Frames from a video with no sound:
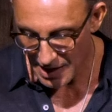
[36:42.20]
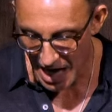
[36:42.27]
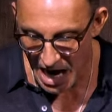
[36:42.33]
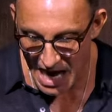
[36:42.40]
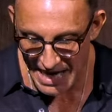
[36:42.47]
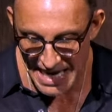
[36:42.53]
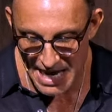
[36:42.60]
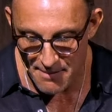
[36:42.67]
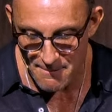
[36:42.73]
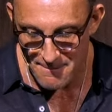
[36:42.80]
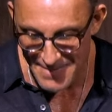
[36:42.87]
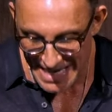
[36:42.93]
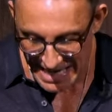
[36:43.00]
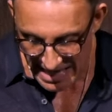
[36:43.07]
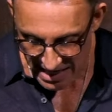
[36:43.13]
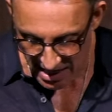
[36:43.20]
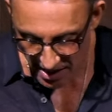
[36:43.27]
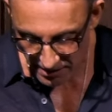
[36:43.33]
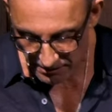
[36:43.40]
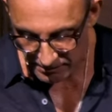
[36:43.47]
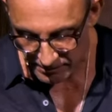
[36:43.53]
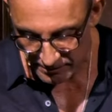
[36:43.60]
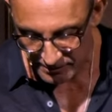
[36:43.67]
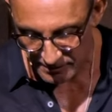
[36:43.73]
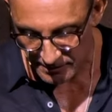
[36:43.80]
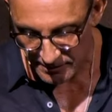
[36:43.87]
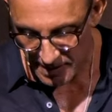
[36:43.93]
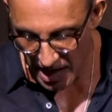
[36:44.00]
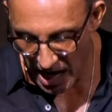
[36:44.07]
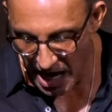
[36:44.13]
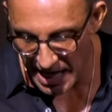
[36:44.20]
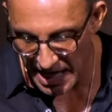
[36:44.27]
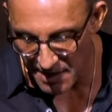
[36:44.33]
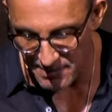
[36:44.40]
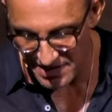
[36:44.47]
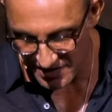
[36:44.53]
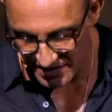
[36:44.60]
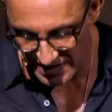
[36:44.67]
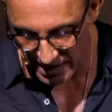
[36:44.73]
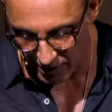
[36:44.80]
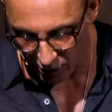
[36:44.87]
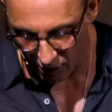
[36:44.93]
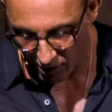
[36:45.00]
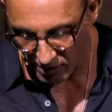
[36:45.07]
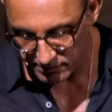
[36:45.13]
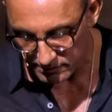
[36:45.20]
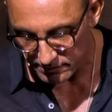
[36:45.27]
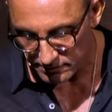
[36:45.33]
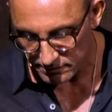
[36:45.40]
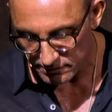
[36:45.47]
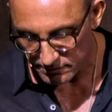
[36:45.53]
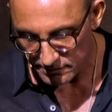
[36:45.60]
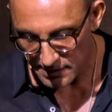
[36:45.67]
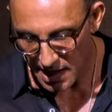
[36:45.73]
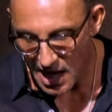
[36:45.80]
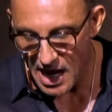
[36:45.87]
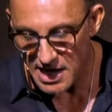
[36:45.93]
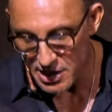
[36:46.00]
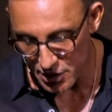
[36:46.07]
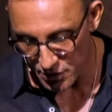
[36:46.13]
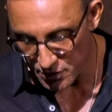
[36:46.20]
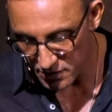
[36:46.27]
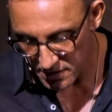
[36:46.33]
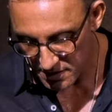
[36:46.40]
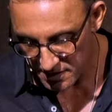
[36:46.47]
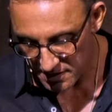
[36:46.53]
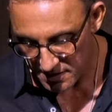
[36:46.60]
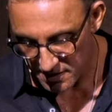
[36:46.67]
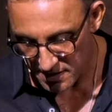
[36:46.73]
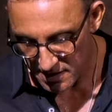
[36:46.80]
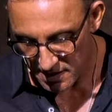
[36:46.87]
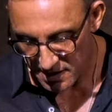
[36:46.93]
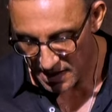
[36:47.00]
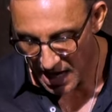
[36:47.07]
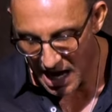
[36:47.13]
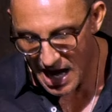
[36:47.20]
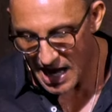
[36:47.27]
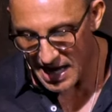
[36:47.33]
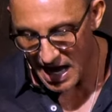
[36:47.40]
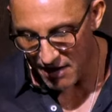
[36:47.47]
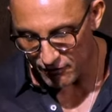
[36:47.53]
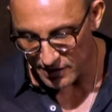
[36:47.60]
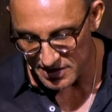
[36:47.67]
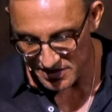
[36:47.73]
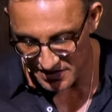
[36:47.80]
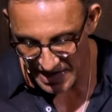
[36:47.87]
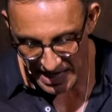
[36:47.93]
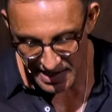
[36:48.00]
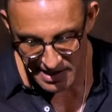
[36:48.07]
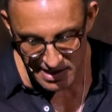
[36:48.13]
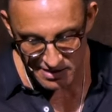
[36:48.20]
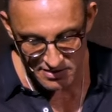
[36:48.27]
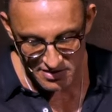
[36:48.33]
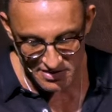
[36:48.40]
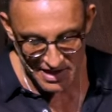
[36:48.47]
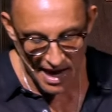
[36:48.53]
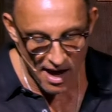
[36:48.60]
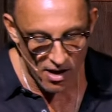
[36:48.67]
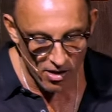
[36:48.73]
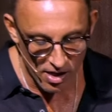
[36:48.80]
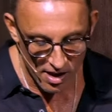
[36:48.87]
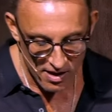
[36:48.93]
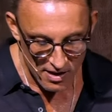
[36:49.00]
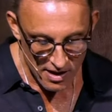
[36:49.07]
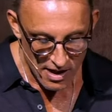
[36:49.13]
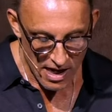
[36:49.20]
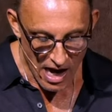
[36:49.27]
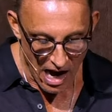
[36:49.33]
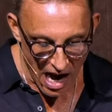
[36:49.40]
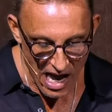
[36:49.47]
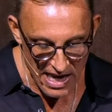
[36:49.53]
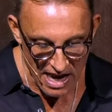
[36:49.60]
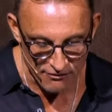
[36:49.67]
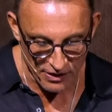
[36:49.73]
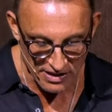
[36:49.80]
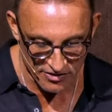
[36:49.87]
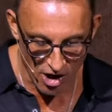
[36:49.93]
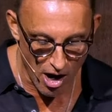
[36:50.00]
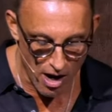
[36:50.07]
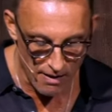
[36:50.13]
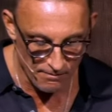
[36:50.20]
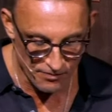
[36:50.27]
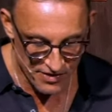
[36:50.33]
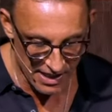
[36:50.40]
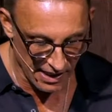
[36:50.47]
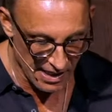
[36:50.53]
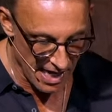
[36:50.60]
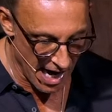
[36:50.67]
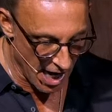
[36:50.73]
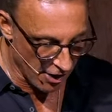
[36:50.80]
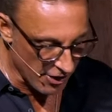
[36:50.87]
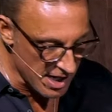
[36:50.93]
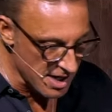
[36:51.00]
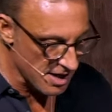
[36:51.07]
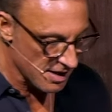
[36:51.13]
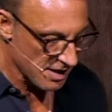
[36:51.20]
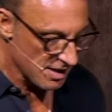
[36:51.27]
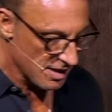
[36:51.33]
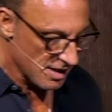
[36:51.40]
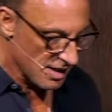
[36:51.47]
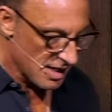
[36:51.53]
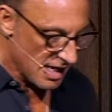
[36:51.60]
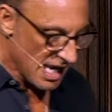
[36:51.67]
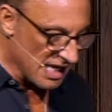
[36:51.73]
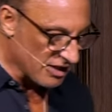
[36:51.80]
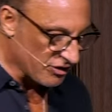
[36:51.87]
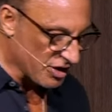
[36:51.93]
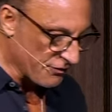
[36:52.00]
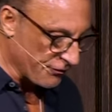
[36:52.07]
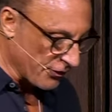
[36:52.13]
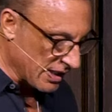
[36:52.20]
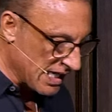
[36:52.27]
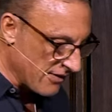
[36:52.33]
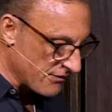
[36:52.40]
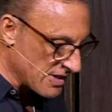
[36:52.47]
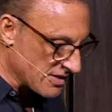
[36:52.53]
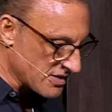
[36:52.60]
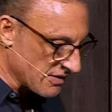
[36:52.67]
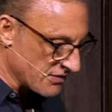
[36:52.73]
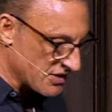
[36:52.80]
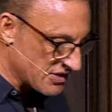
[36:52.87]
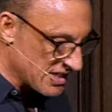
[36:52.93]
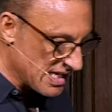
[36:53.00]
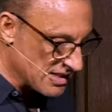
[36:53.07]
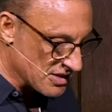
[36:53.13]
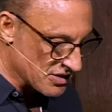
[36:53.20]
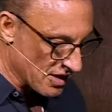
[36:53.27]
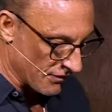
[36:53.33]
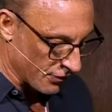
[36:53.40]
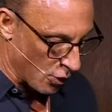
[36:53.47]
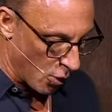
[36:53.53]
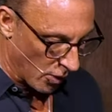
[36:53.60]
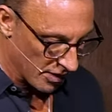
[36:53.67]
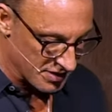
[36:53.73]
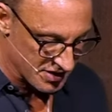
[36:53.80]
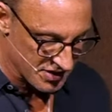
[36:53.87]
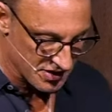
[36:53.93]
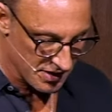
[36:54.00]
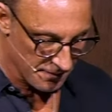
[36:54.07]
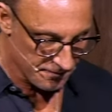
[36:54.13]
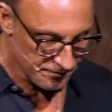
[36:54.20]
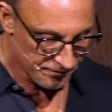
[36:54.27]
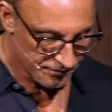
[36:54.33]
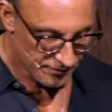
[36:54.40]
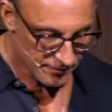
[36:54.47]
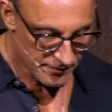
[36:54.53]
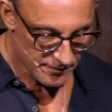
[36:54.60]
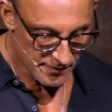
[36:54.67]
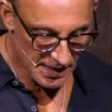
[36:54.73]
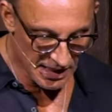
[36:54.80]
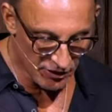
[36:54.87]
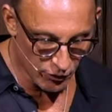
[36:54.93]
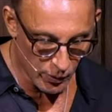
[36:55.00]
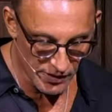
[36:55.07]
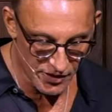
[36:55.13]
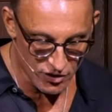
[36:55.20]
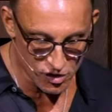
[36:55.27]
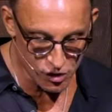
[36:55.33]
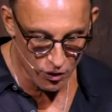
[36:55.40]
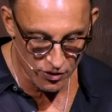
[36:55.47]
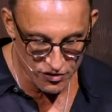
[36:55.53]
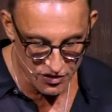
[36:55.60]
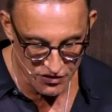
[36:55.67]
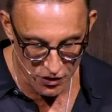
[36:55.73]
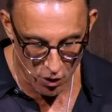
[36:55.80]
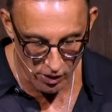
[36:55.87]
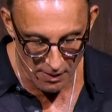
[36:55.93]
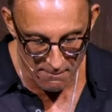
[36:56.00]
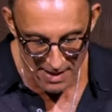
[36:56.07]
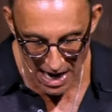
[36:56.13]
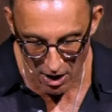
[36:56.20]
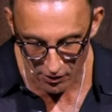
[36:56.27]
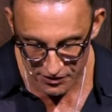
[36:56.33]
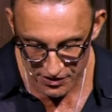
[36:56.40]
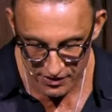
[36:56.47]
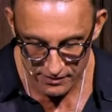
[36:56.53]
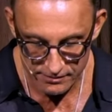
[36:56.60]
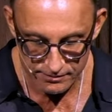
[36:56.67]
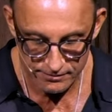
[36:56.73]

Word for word: I am me. I am a sinner. Hi, you. Hi, every Sadie and Sal. Hi, every Tom, Dick, and Harry. It is the forgiveness of sins, of course. It is what the church is all about.